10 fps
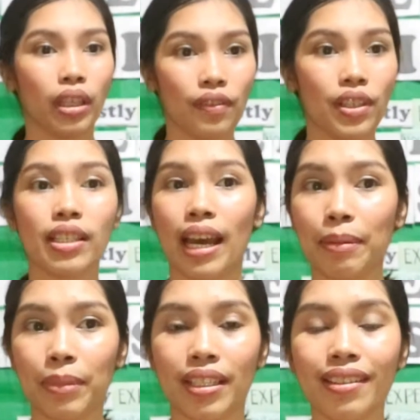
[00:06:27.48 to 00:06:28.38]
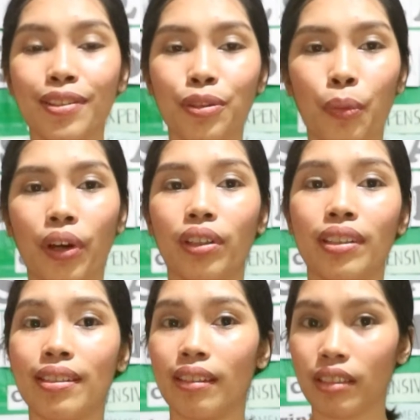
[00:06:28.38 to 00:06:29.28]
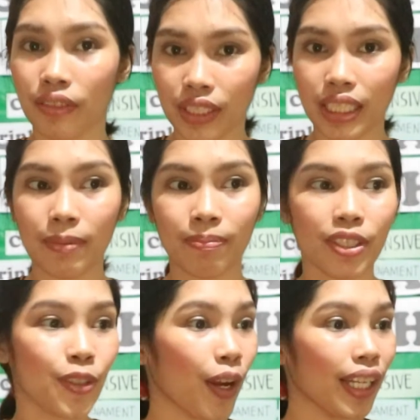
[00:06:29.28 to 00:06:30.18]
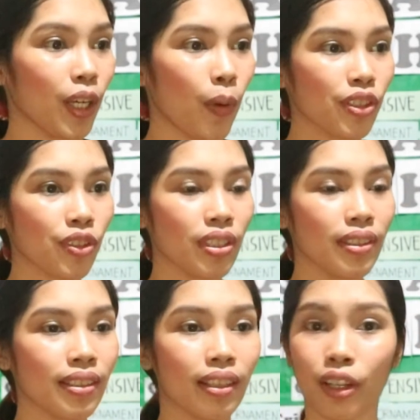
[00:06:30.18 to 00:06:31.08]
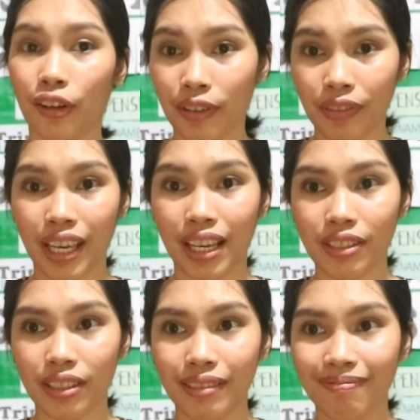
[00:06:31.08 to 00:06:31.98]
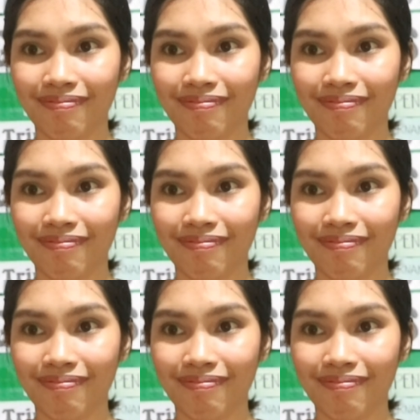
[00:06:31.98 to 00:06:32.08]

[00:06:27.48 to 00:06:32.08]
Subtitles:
give you 10 minutes to work on this activity. Is there any questions? Clarification?